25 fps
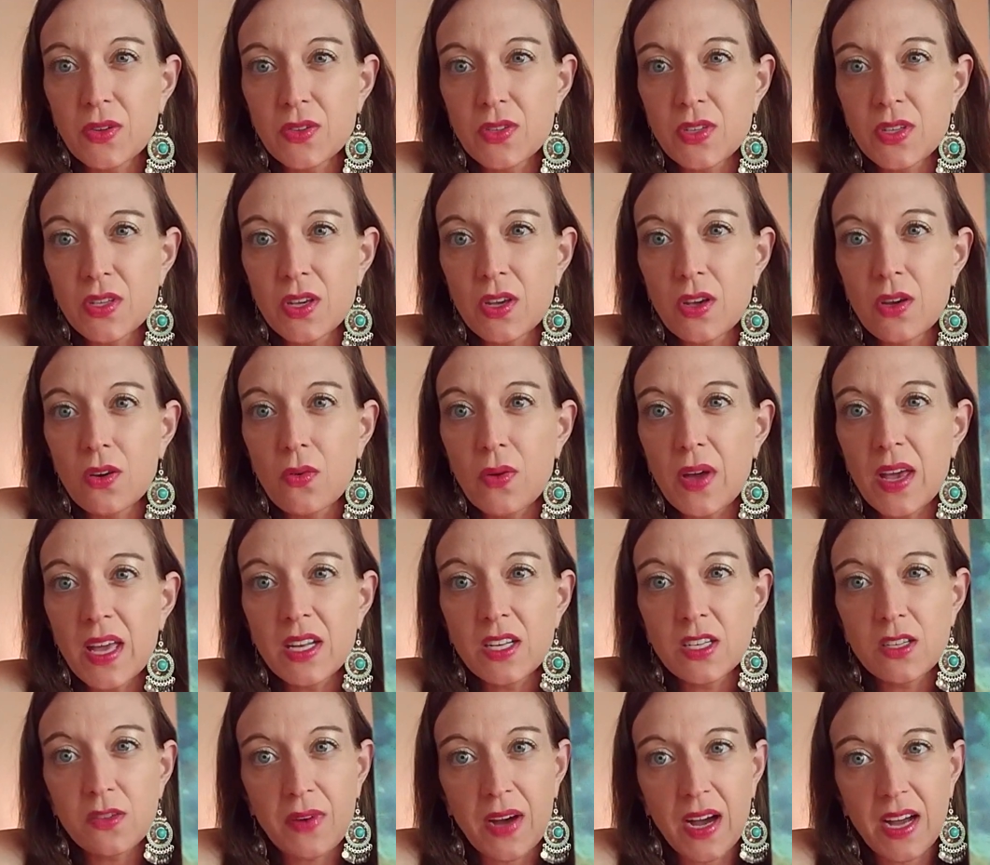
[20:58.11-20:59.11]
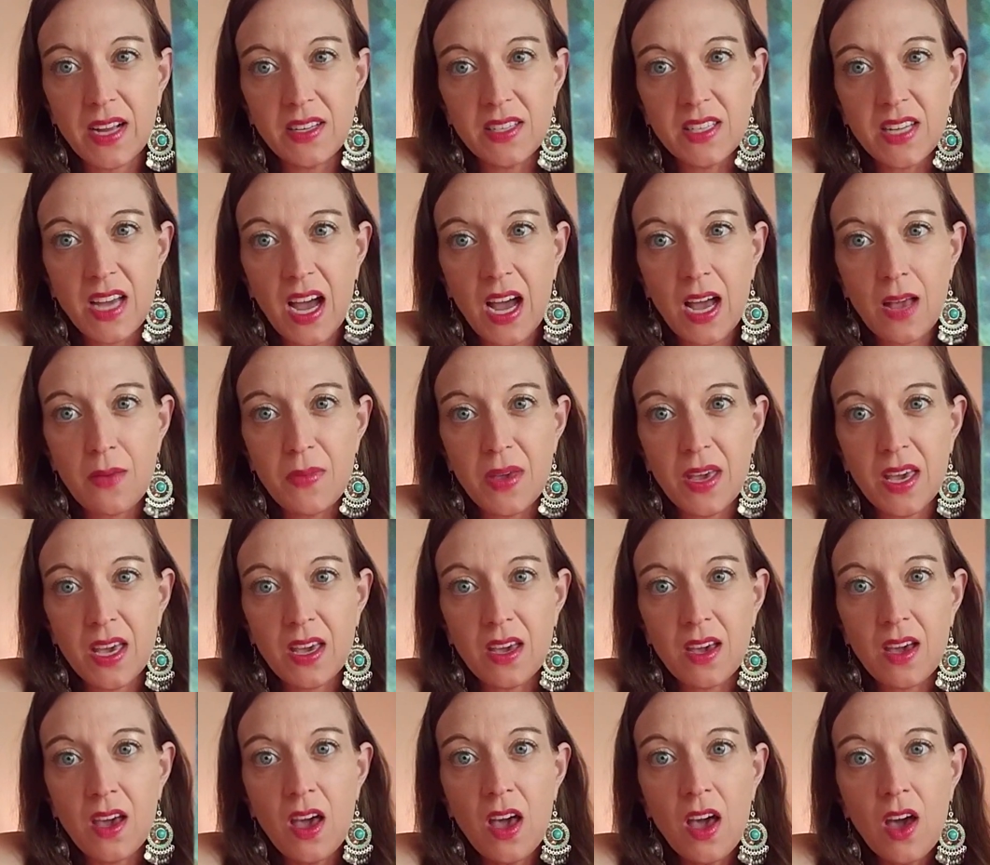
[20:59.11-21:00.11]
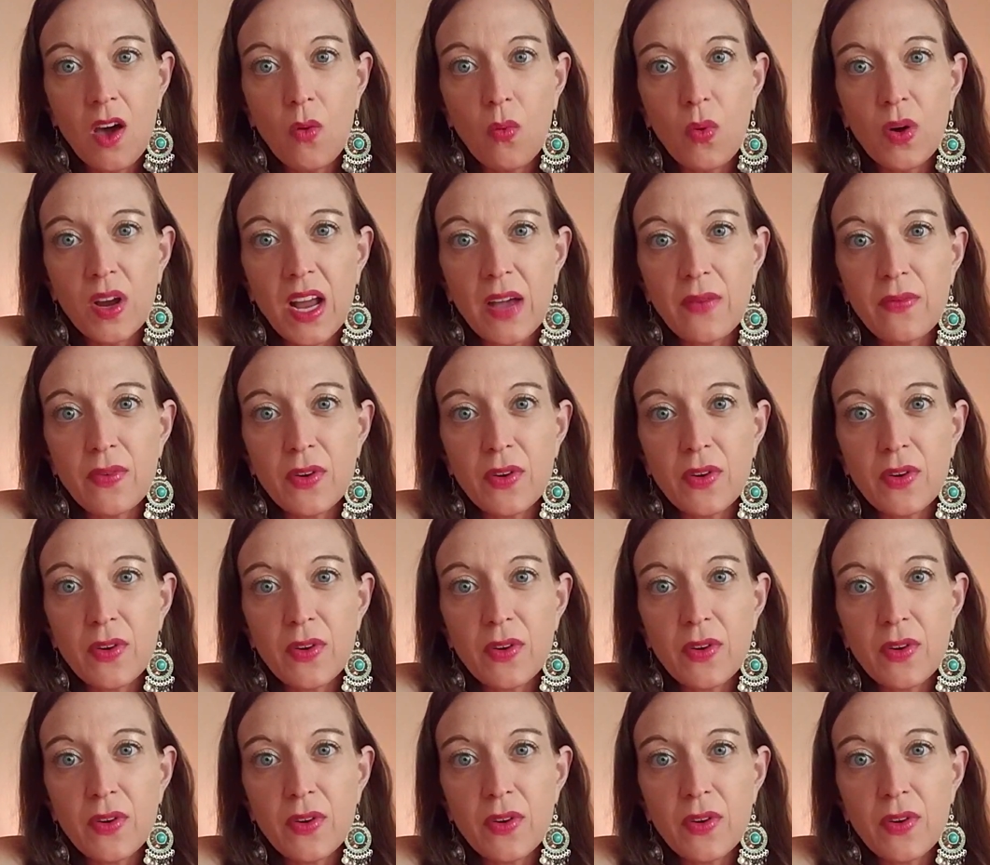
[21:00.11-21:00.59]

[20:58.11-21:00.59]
to you in divine timing. Whatever